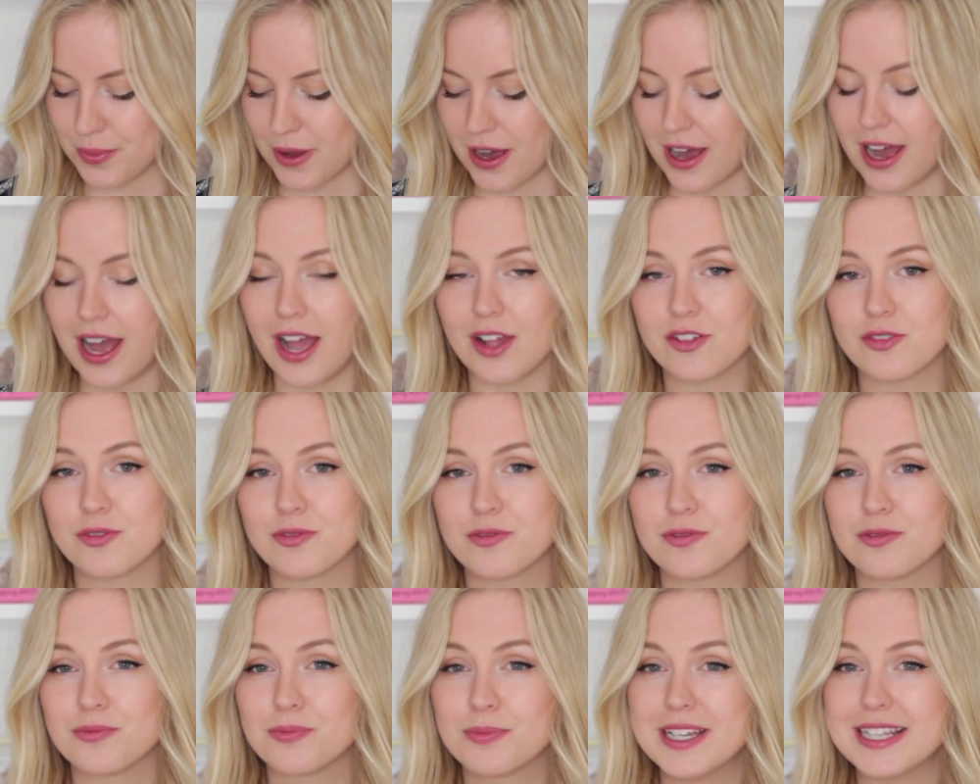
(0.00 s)
But I've
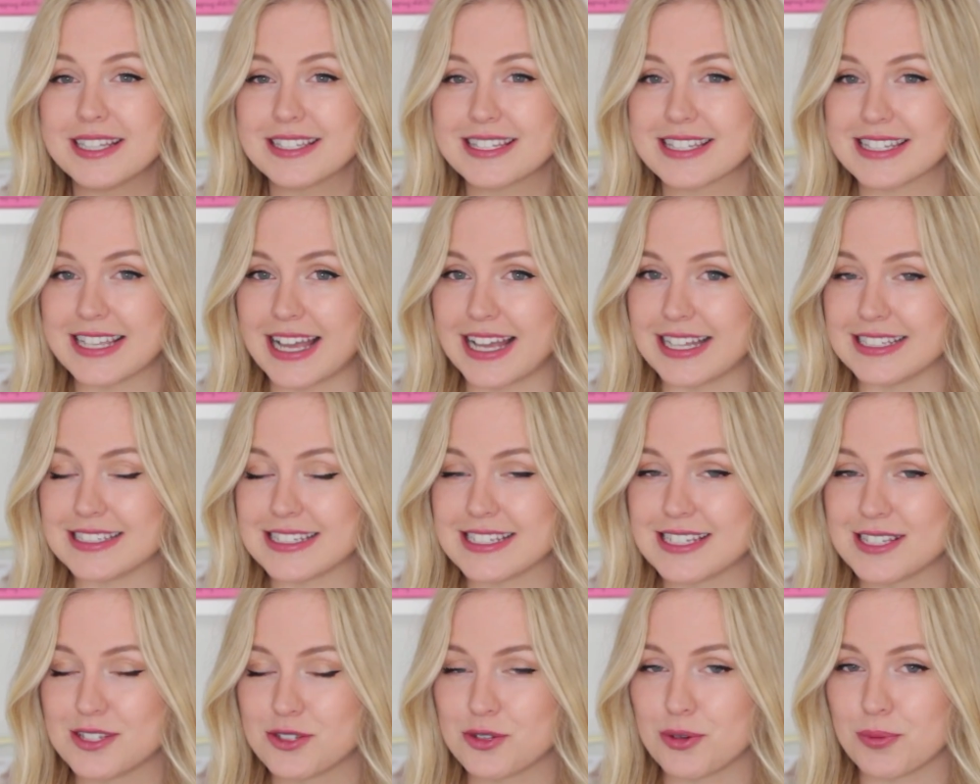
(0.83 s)
been saying
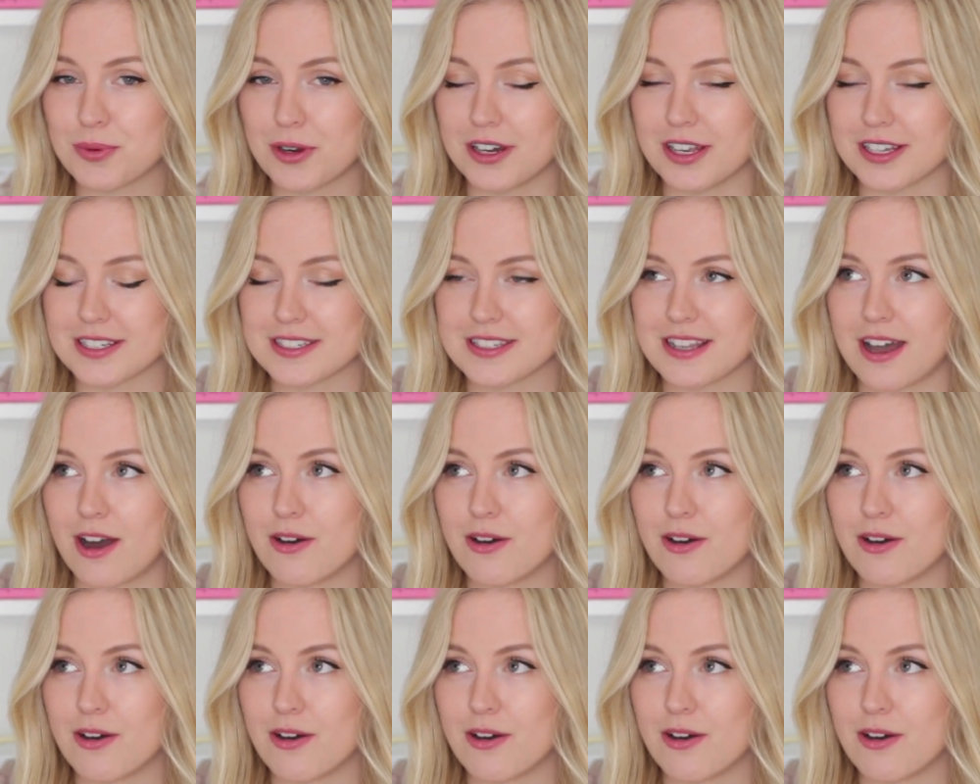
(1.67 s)
these two products.